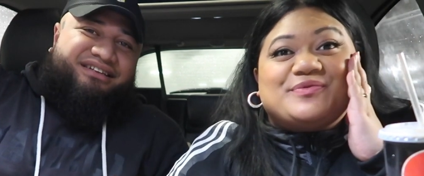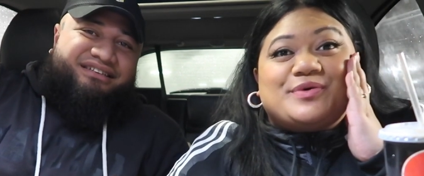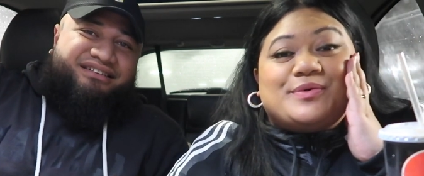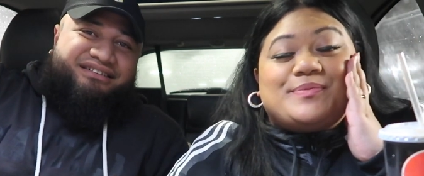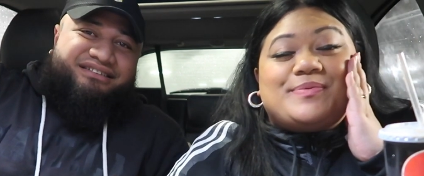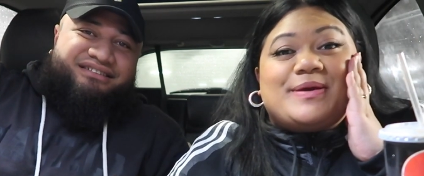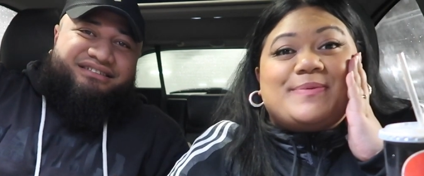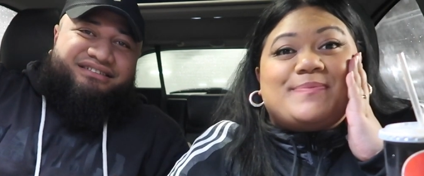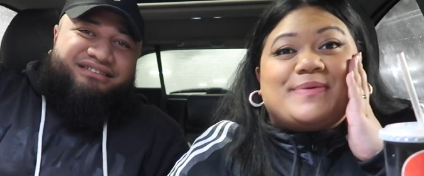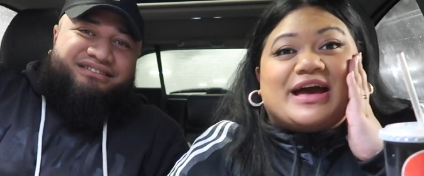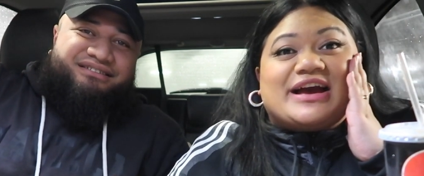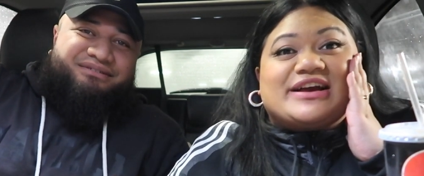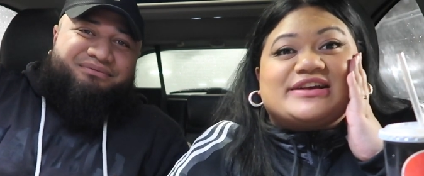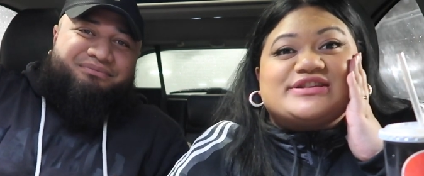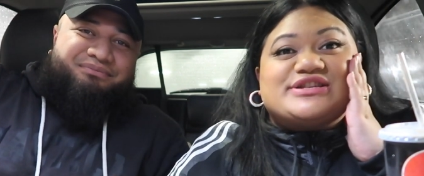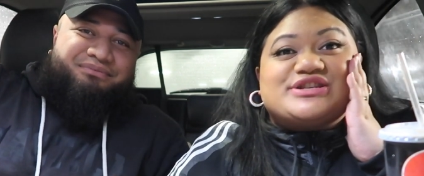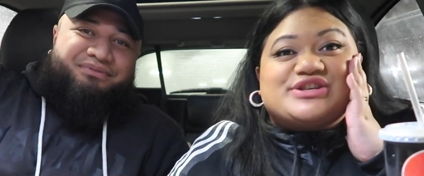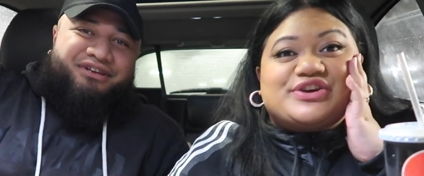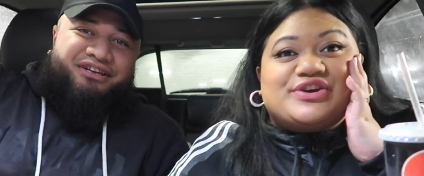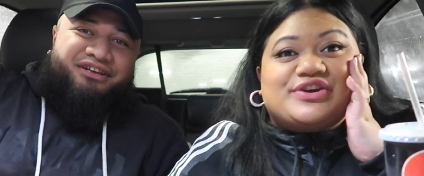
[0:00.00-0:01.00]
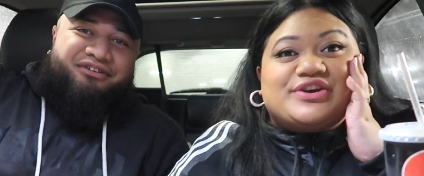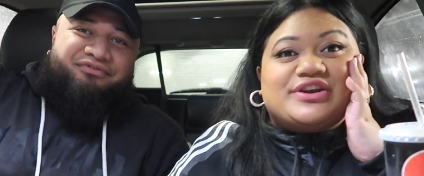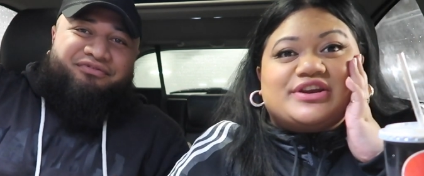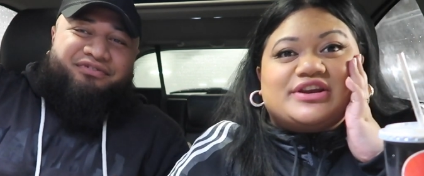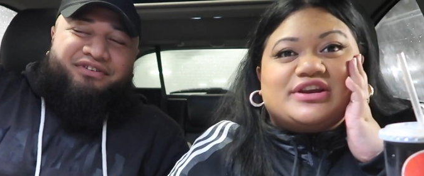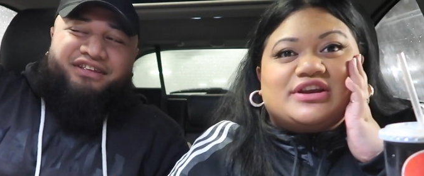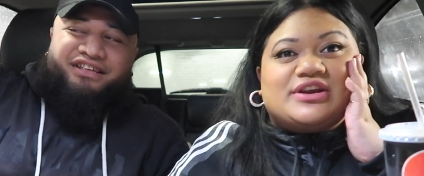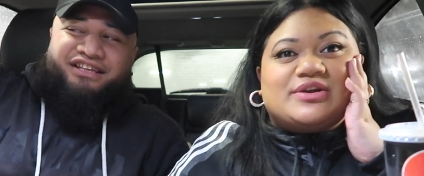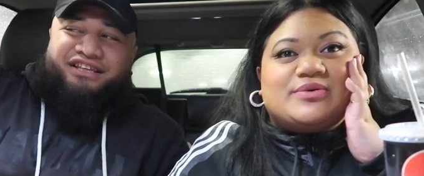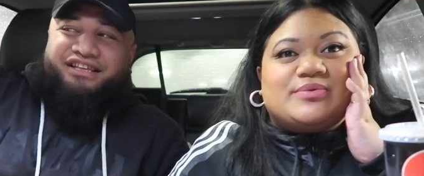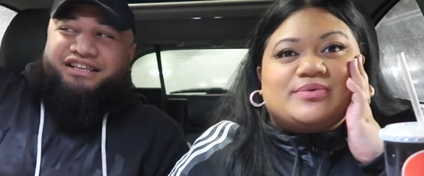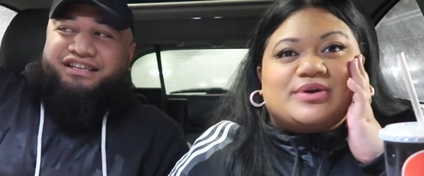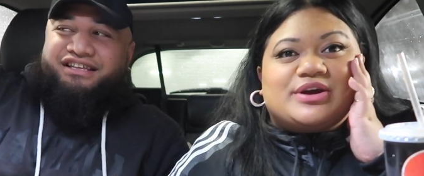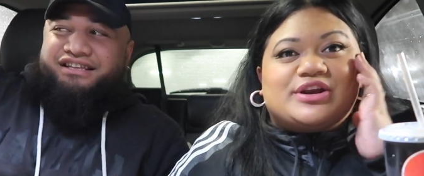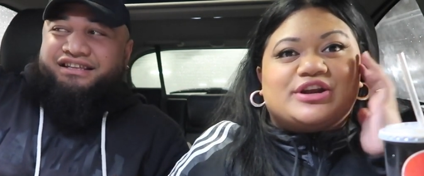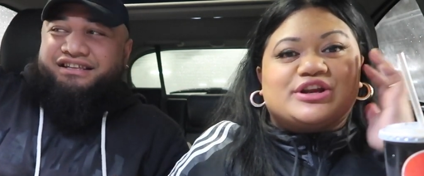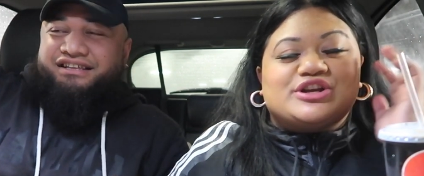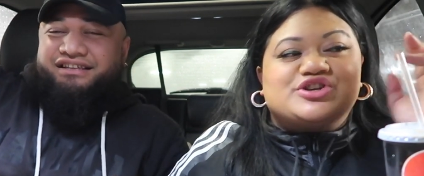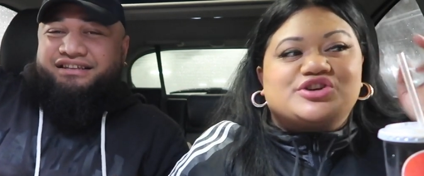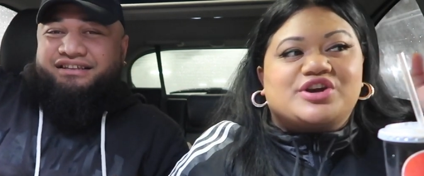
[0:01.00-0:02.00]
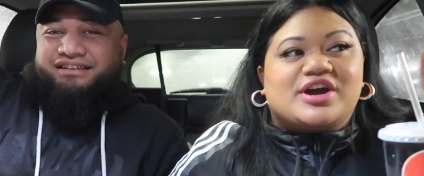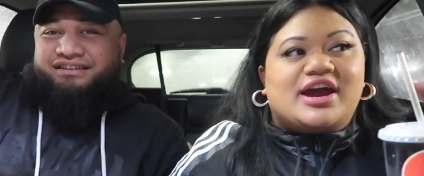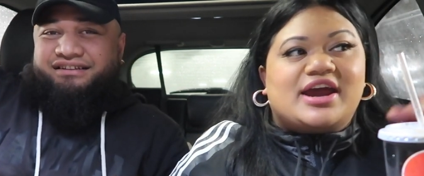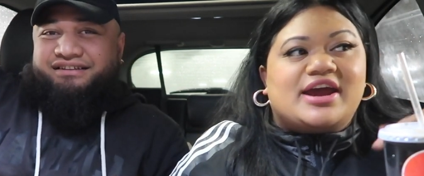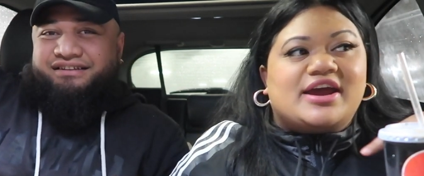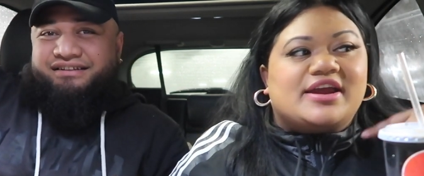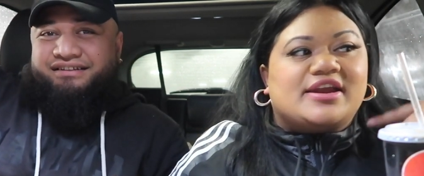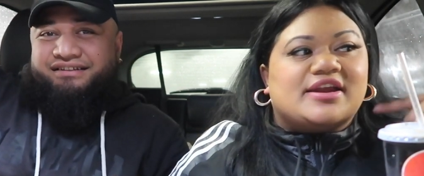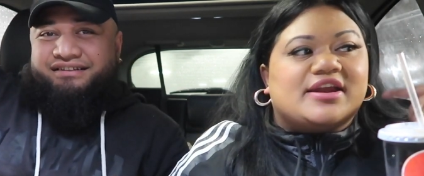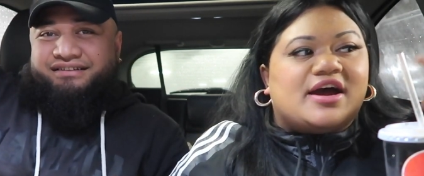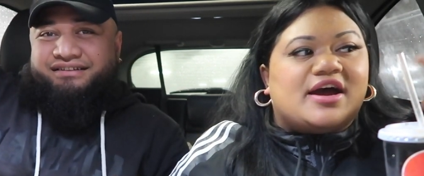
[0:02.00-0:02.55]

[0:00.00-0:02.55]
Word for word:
Speaker 1: we'll be back soon. We're going to try and,